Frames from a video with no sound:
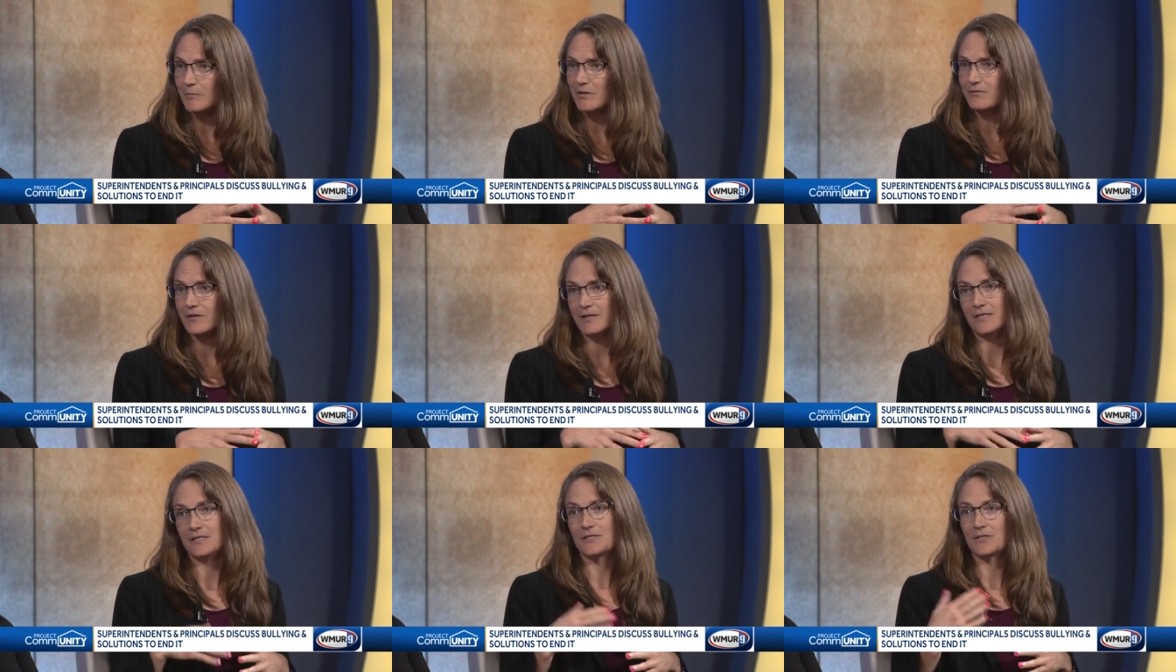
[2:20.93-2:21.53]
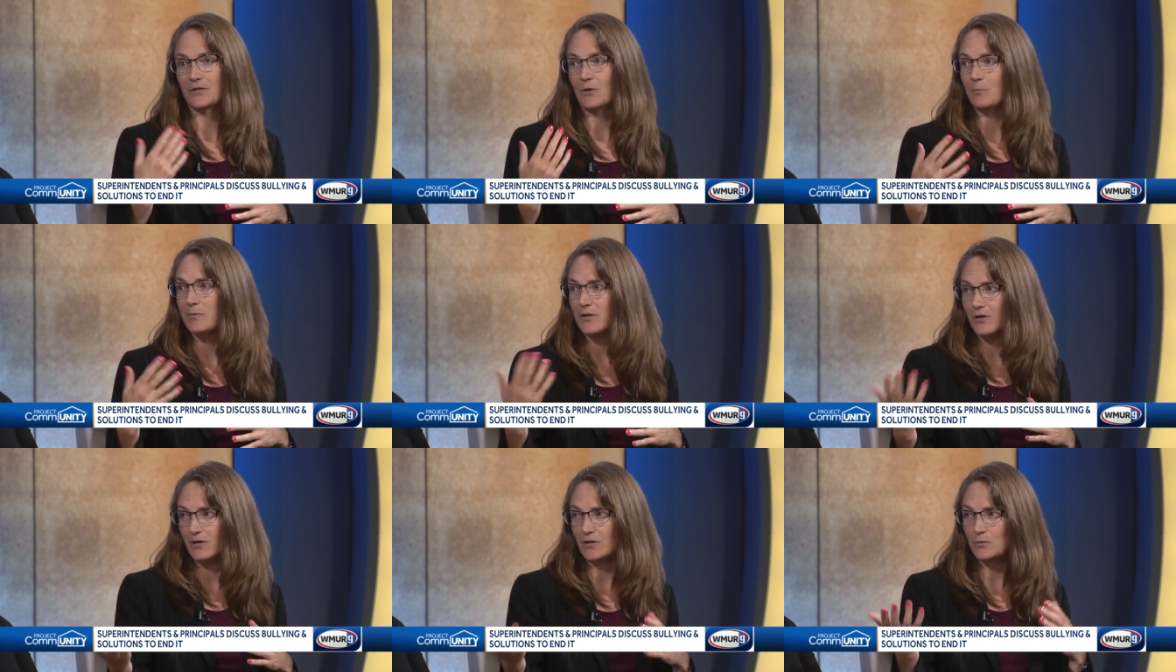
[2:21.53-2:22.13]
if it needs to go
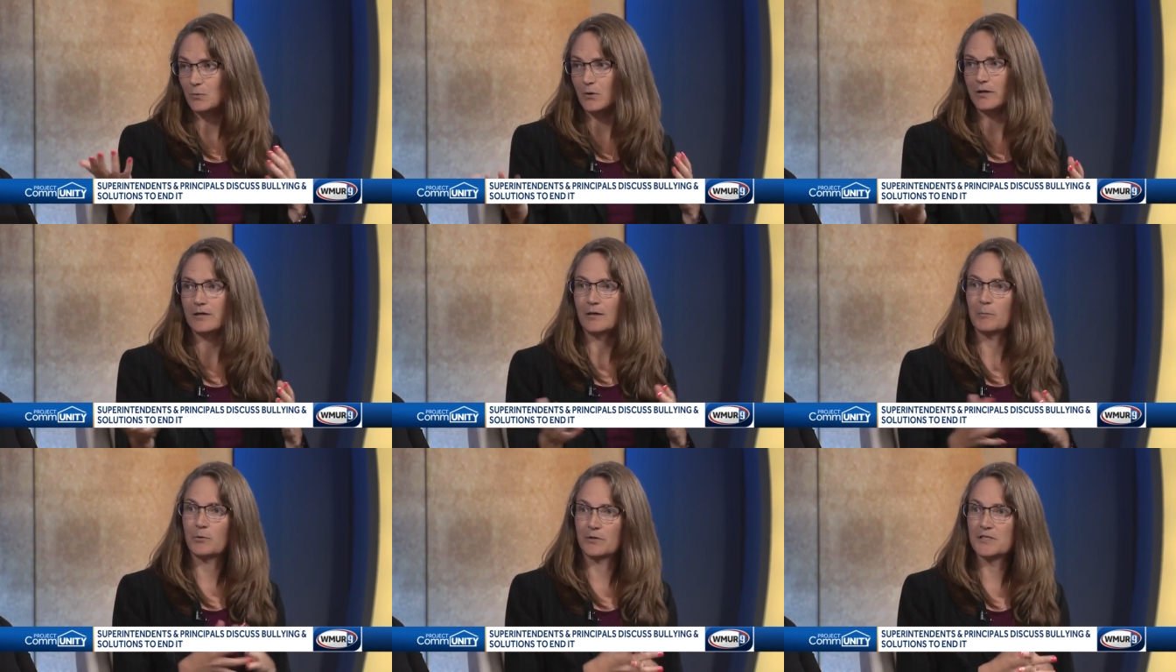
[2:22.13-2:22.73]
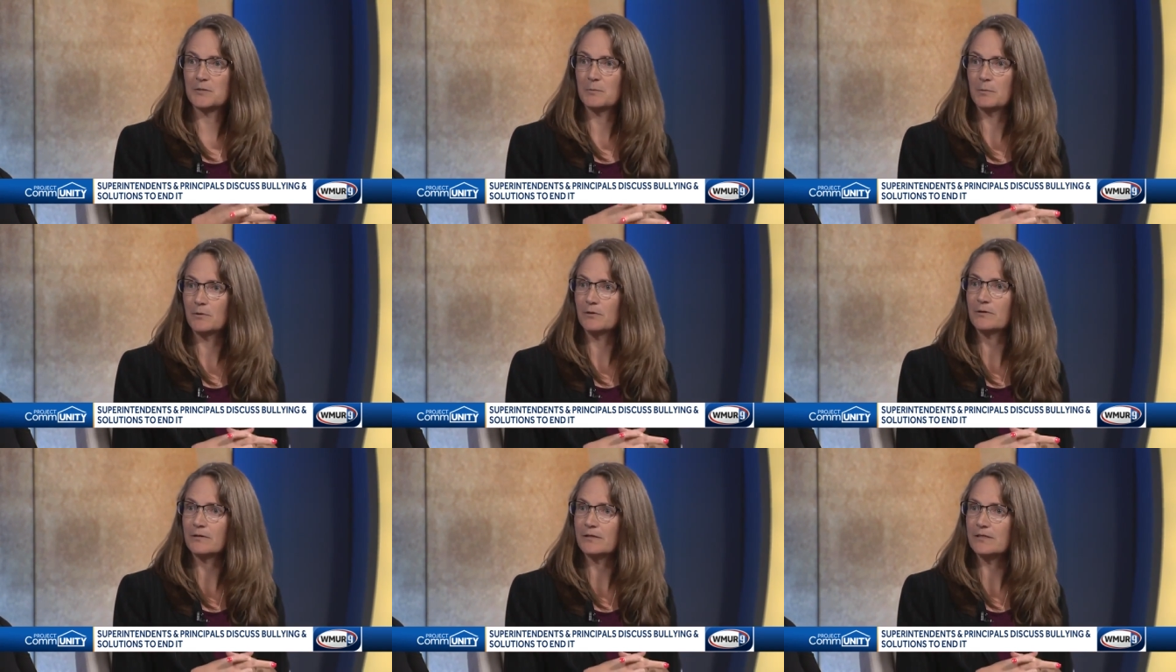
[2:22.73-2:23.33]
beyond what a principal
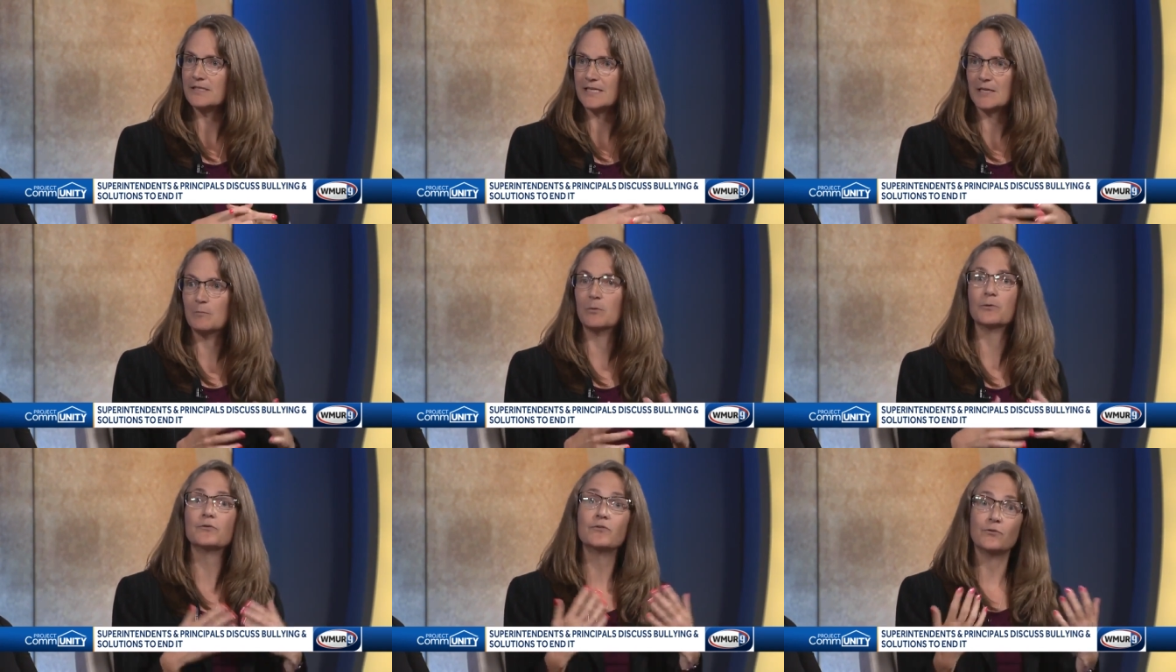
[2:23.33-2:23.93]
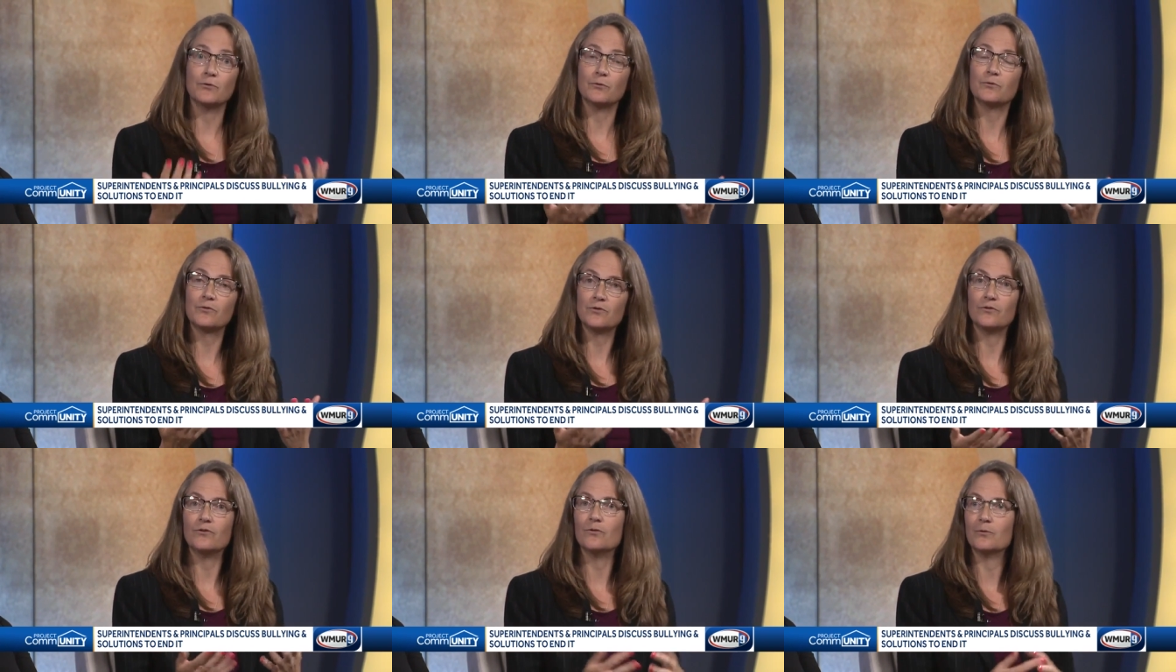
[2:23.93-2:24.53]
municipal is able to,
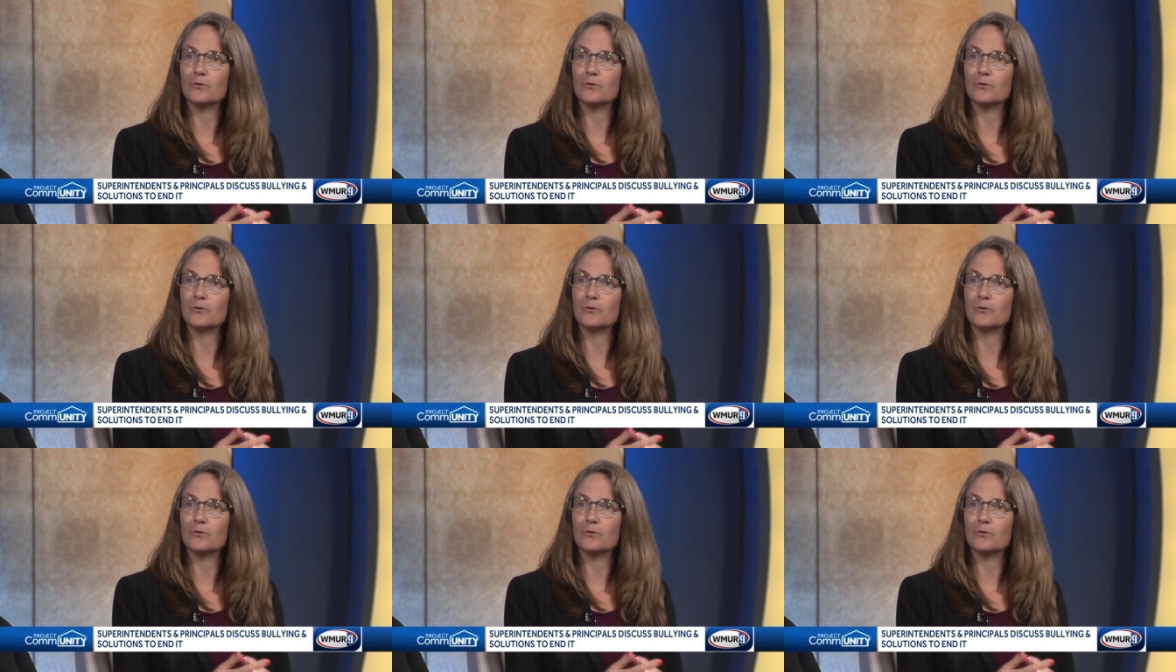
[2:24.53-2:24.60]
to